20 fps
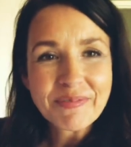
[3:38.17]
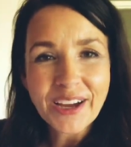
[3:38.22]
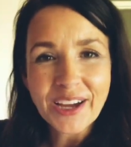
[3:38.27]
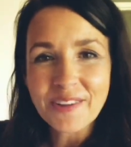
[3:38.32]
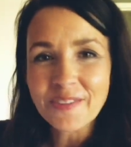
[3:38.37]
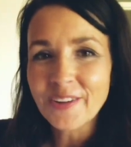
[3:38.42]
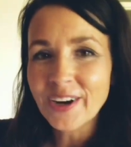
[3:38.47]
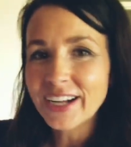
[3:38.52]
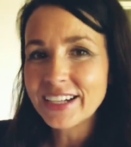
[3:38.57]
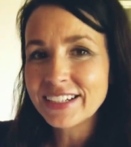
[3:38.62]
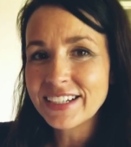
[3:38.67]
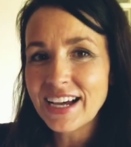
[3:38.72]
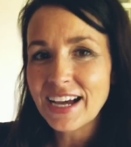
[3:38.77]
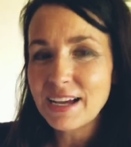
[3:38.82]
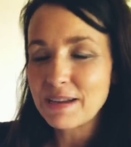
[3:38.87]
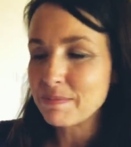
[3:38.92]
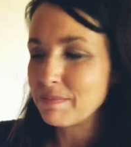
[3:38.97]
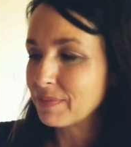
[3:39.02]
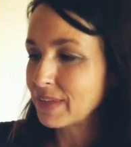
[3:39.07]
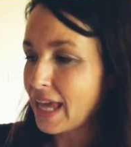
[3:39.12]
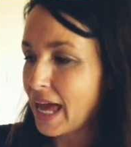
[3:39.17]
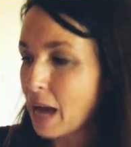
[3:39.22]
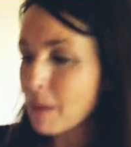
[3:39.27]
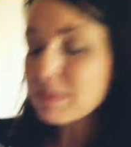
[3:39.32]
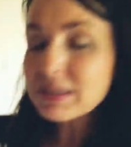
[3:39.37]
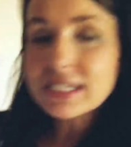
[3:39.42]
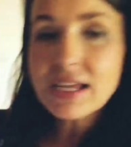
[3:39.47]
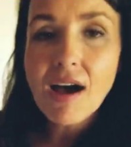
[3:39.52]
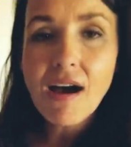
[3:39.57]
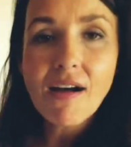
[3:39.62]
my one um,
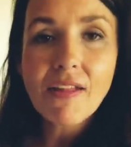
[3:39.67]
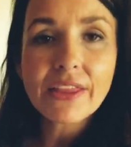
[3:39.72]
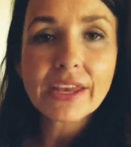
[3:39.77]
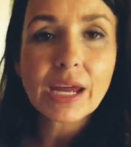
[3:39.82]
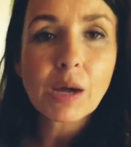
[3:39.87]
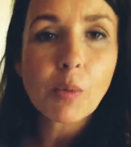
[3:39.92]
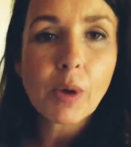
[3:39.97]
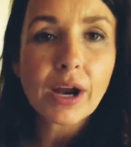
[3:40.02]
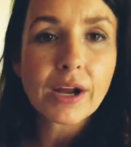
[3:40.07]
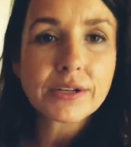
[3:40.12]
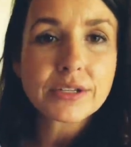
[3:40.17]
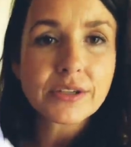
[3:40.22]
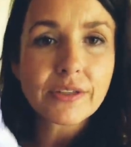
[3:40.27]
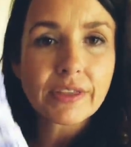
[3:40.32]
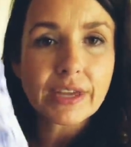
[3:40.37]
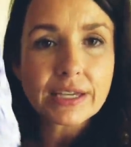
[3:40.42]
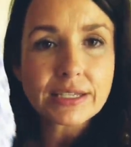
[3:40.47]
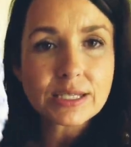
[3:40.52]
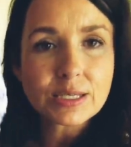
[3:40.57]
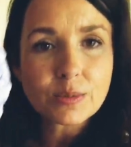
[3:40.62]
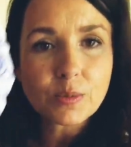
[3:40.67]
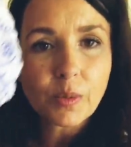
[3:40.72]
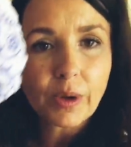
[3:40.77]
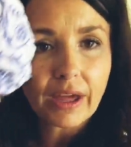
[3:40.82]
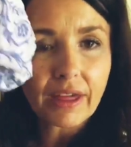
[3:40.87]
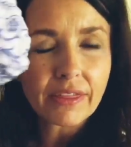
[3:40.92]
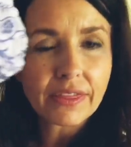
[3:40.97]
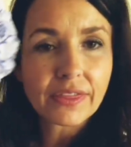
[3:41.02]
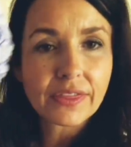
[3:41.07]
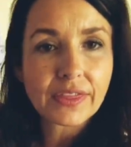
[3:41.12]
camisole that I wear under this
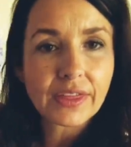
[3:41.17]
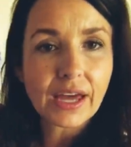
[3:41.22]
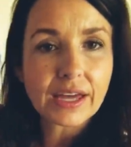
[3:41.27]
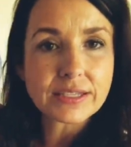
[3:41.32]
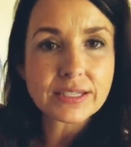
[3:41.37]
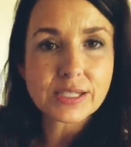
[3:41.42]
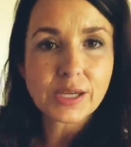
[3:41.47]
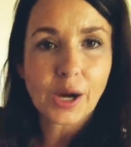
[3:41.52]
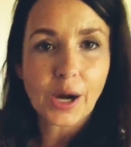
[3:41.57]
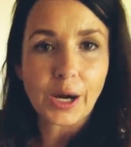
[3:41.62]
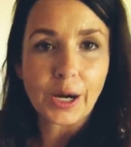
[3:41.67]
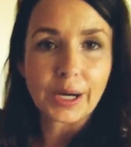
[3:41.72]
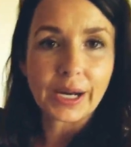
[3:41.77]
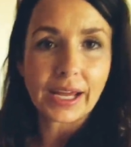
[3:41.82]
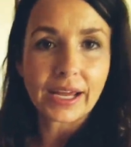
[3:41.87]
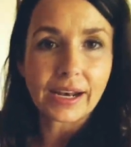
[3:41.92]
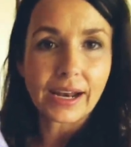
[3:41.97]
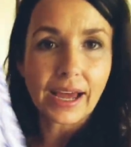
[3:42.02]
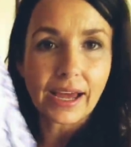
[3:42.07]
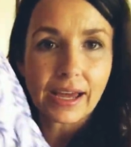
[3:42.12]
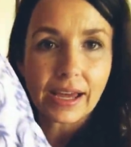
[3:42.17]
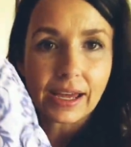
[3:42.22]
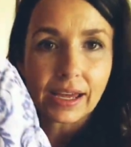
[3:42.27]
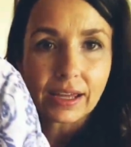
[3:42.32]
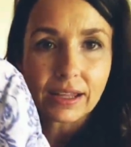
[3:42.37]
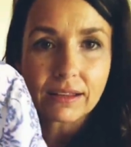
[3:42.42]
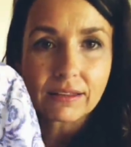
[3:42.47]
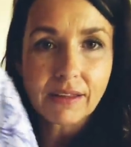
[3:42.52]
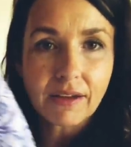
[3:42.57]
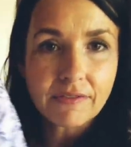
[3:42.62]
with a skirt and
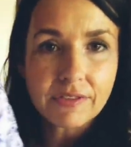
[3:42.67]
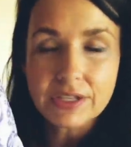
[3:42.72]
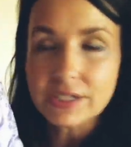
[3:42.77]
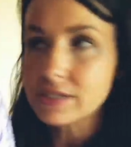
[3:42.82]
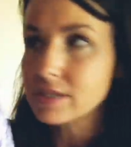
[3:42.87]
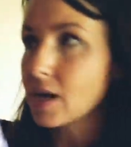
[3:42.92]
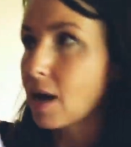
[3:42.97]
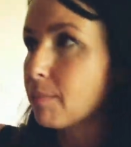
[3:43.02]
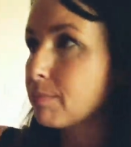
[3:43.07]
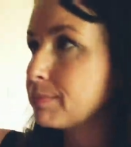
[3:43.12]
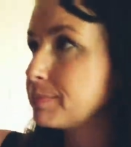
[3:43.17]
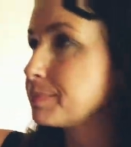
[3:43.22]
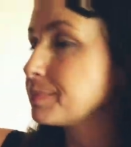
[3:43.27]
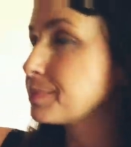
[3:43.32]
I love this top.